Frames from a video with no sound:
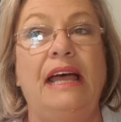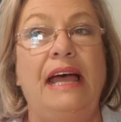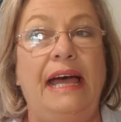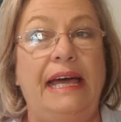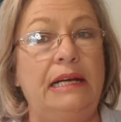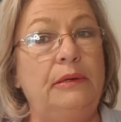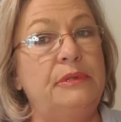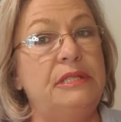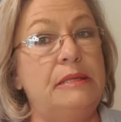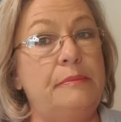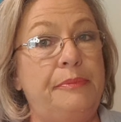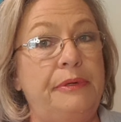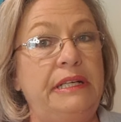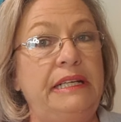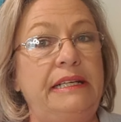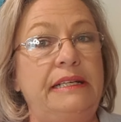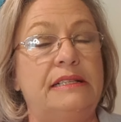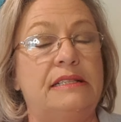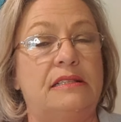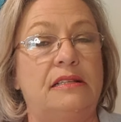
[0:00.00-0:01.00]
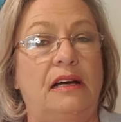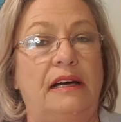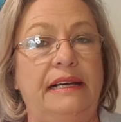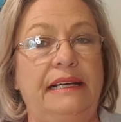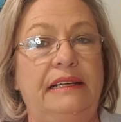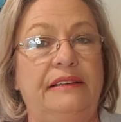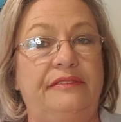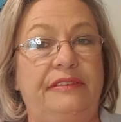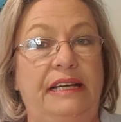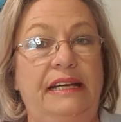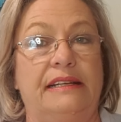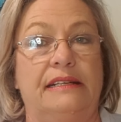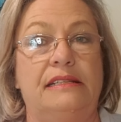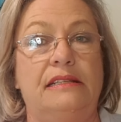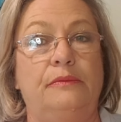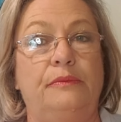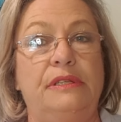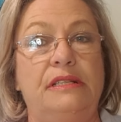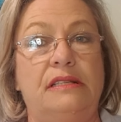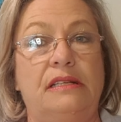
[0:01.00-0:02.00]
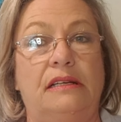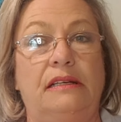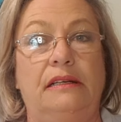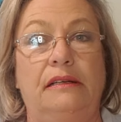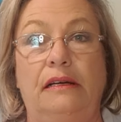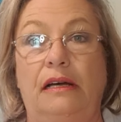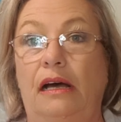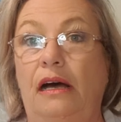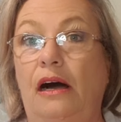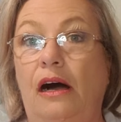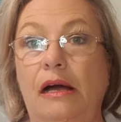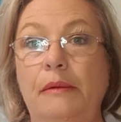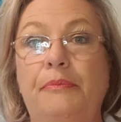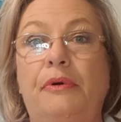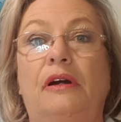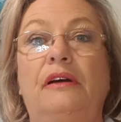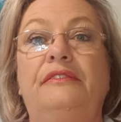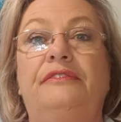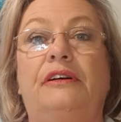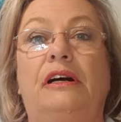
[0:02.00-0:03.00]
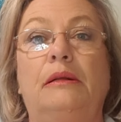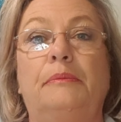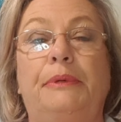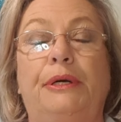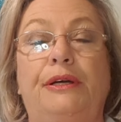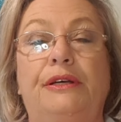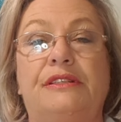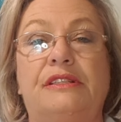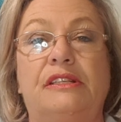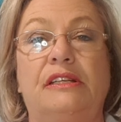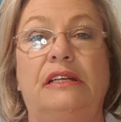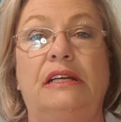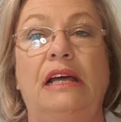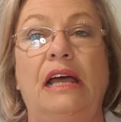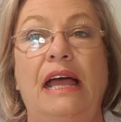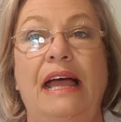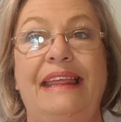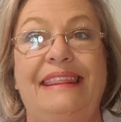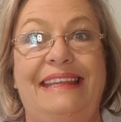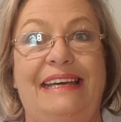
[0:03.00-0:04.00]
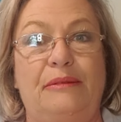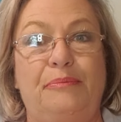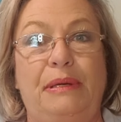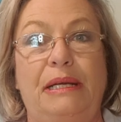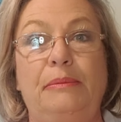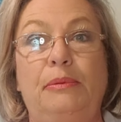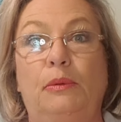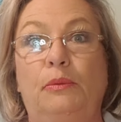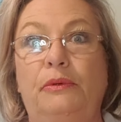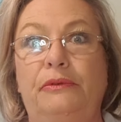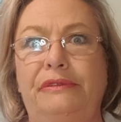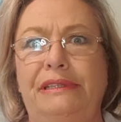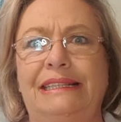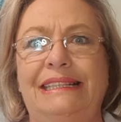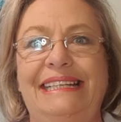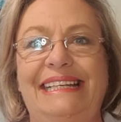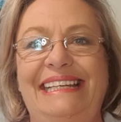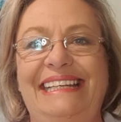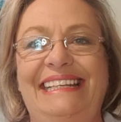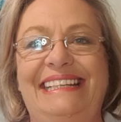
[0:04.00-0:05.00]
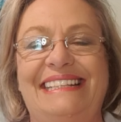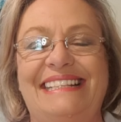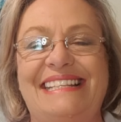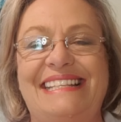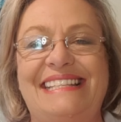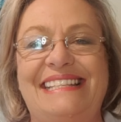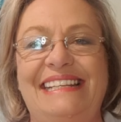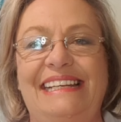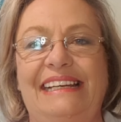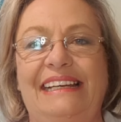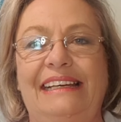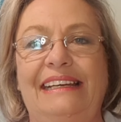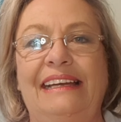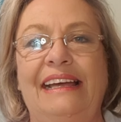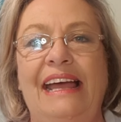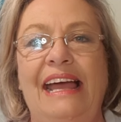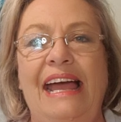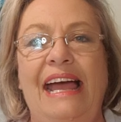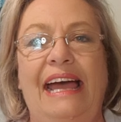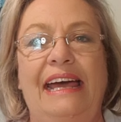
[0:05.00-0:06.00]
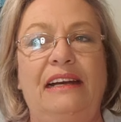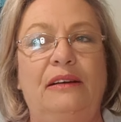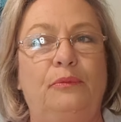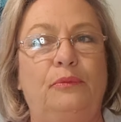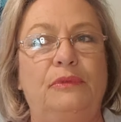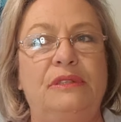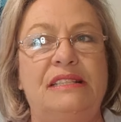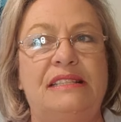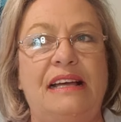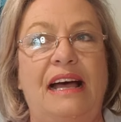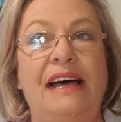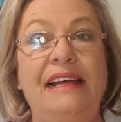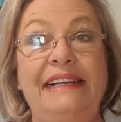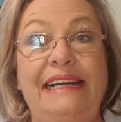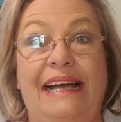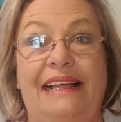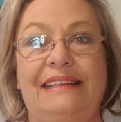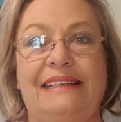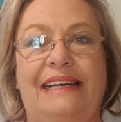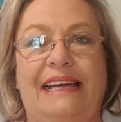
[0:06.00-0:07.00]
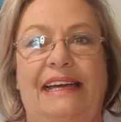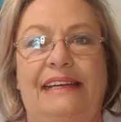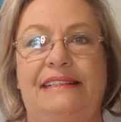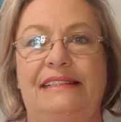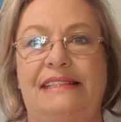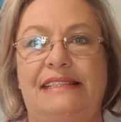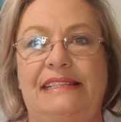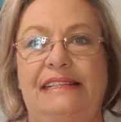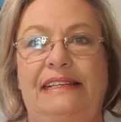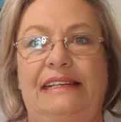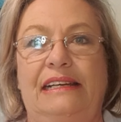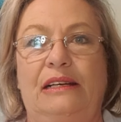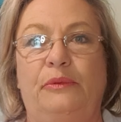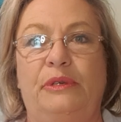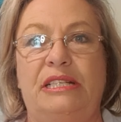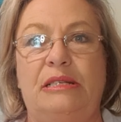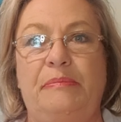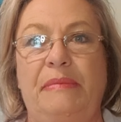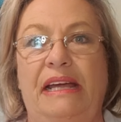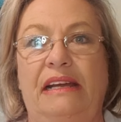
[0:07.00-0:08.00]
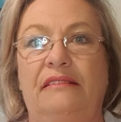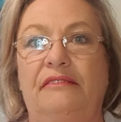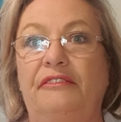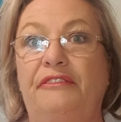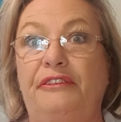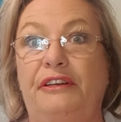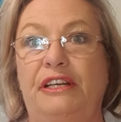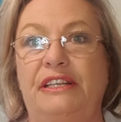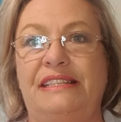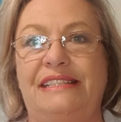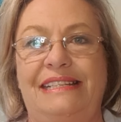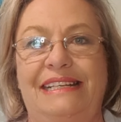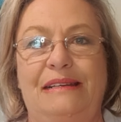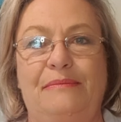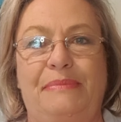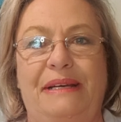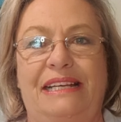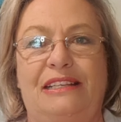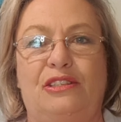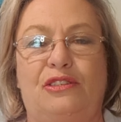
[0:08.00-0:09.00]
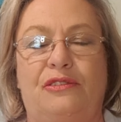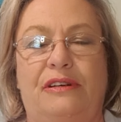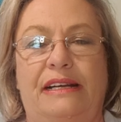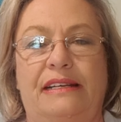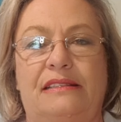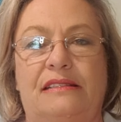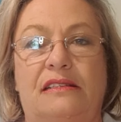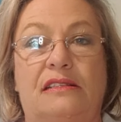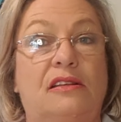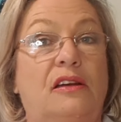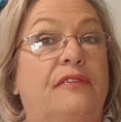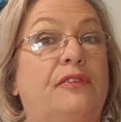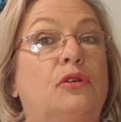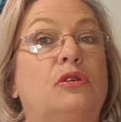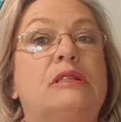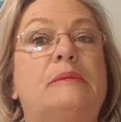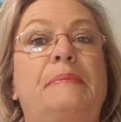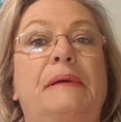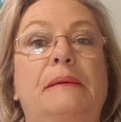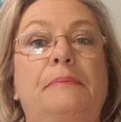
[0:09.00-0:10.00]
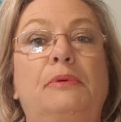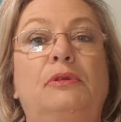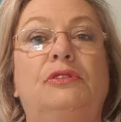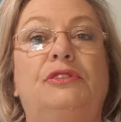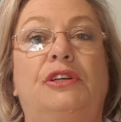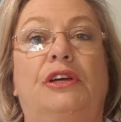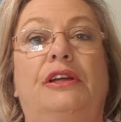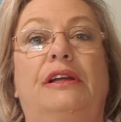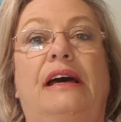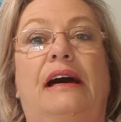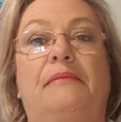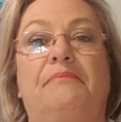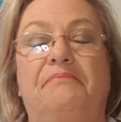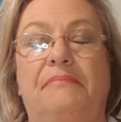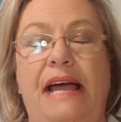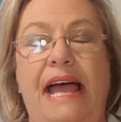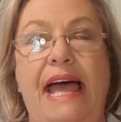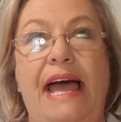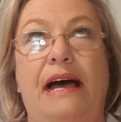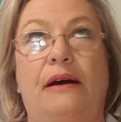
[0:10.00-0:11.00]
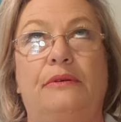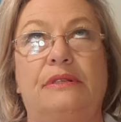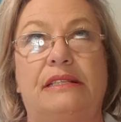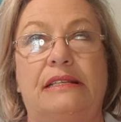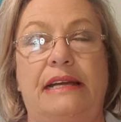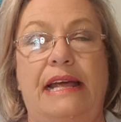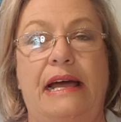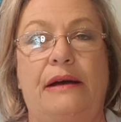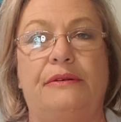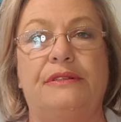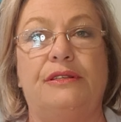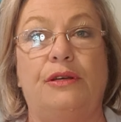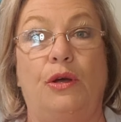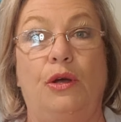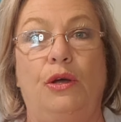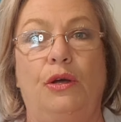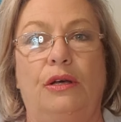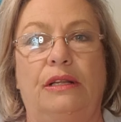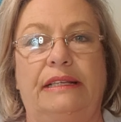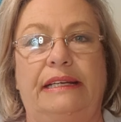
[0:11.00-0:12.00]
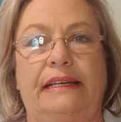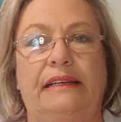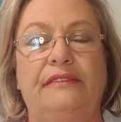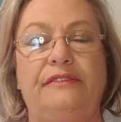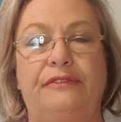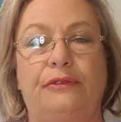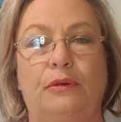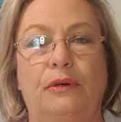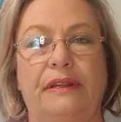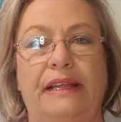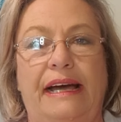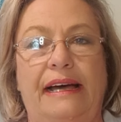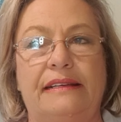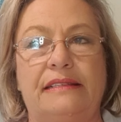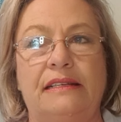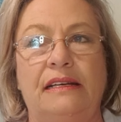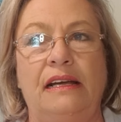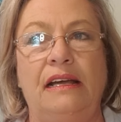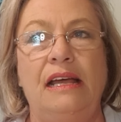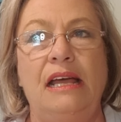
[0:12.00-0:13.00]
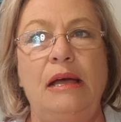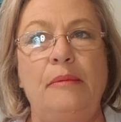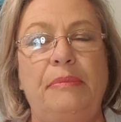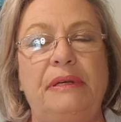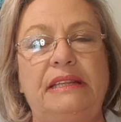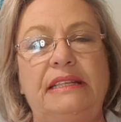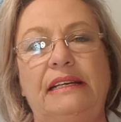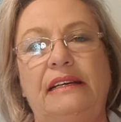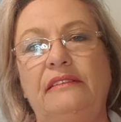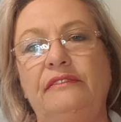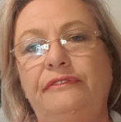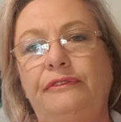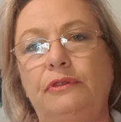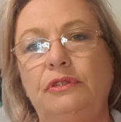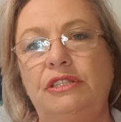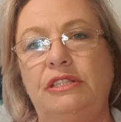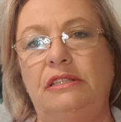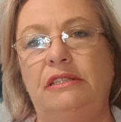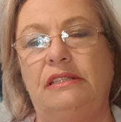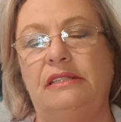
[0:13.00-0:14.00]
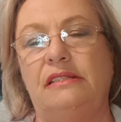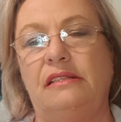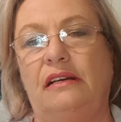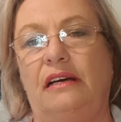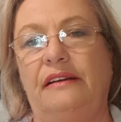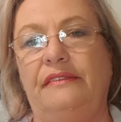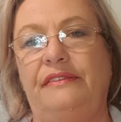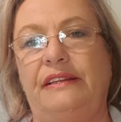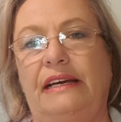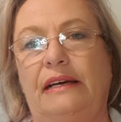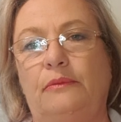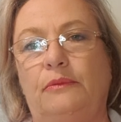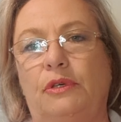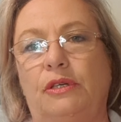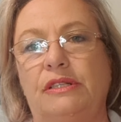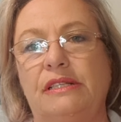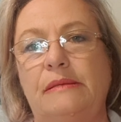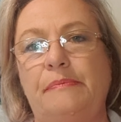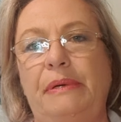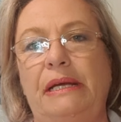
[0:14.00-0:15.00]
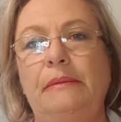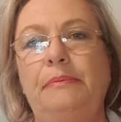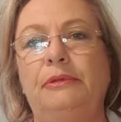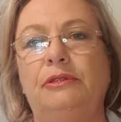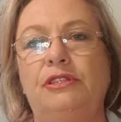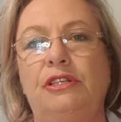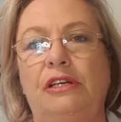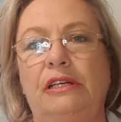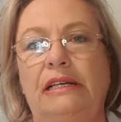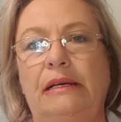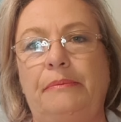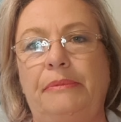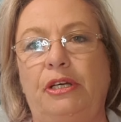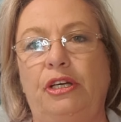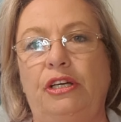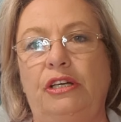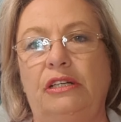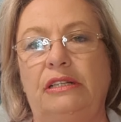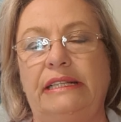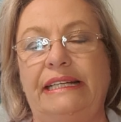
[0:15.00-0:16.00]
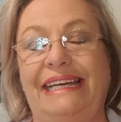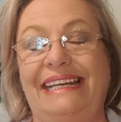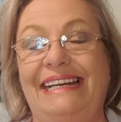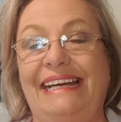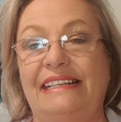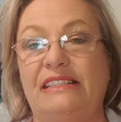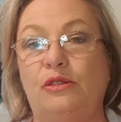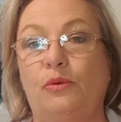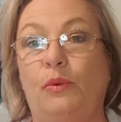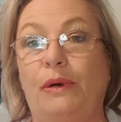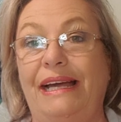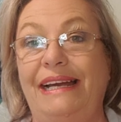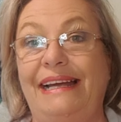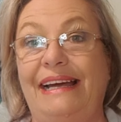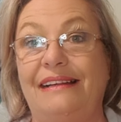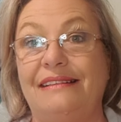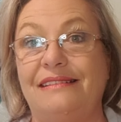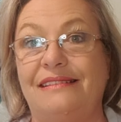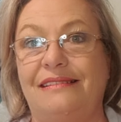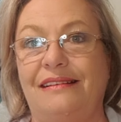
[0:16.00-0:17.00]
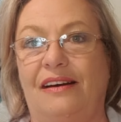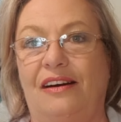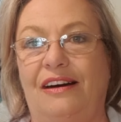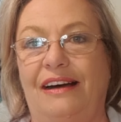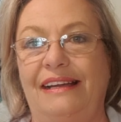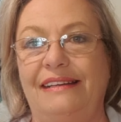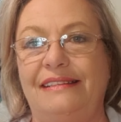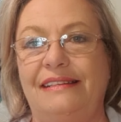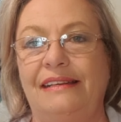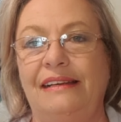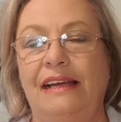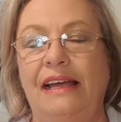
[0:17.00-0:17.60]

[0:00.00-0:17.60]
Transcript: And it was a pretty exciting event. It was a high profile person that people were really eager to see. And it was unallocated seating, which meant first in, best dressed. So of course people turn up hours and hours early for that. But the unfortunate side of that was people turned up early and had to wait outside.